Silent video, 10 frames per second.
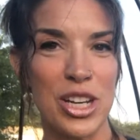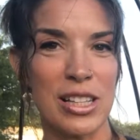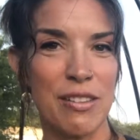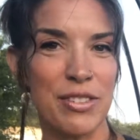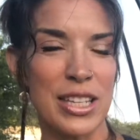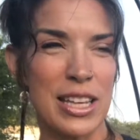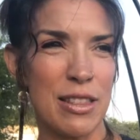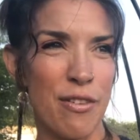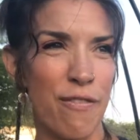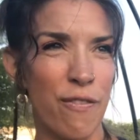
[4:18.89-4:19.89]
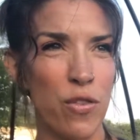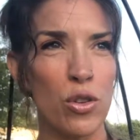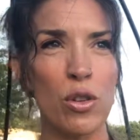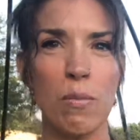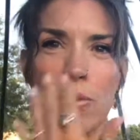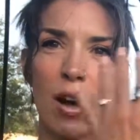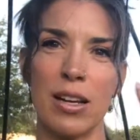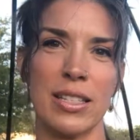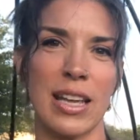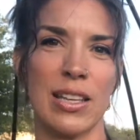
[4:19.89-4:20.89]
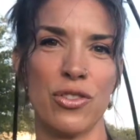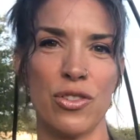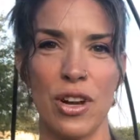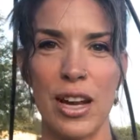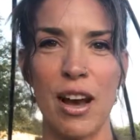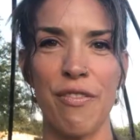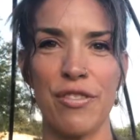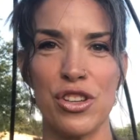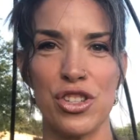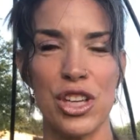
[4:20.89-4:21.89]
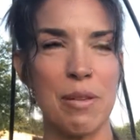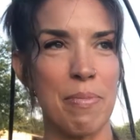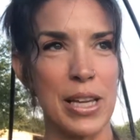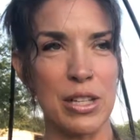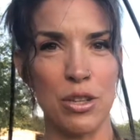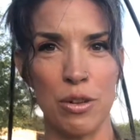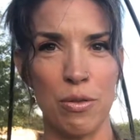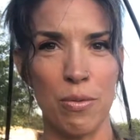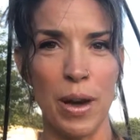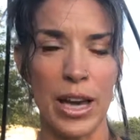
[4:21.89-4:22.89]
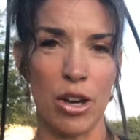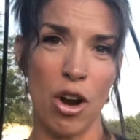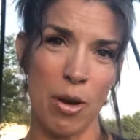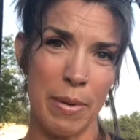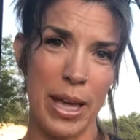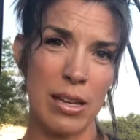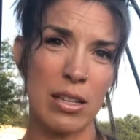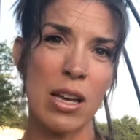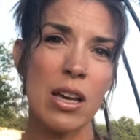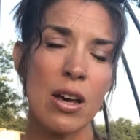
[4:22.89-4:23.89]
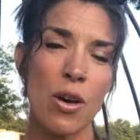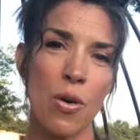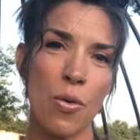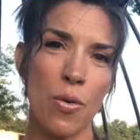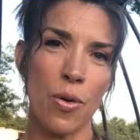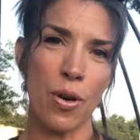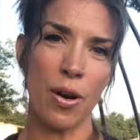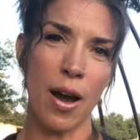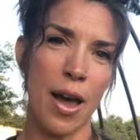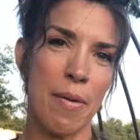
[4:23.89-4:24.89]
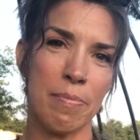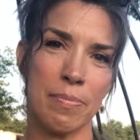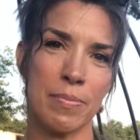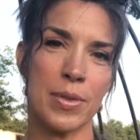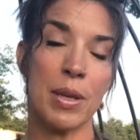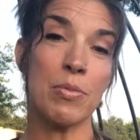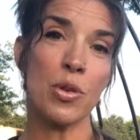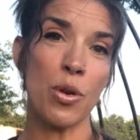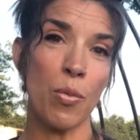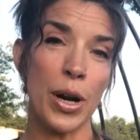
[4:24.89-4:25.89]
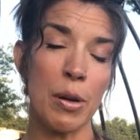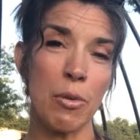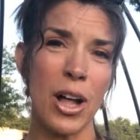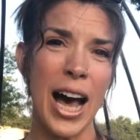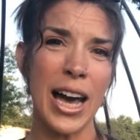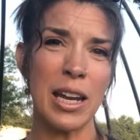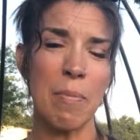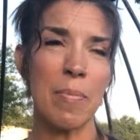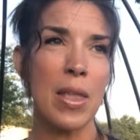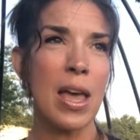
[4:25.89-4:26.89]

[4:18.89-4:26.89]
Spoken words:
I love seeing the full process straight off the sheep into a garment or some sort of wearable item.